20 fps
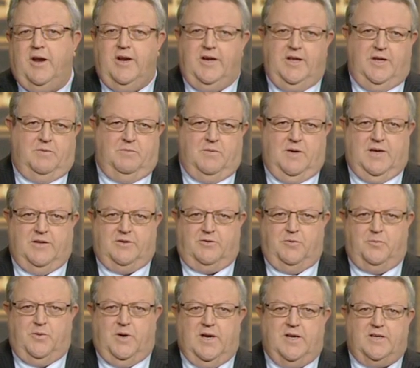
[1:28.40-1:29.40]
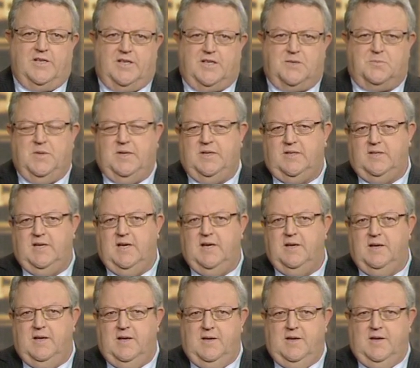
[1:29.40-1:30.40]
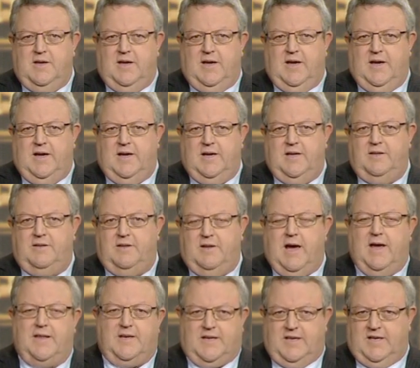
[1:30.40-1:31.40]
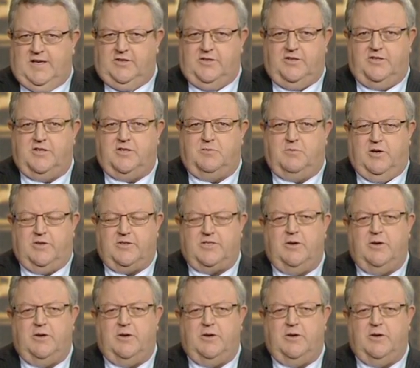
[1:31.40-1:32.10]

only through politics, but the other connections as well.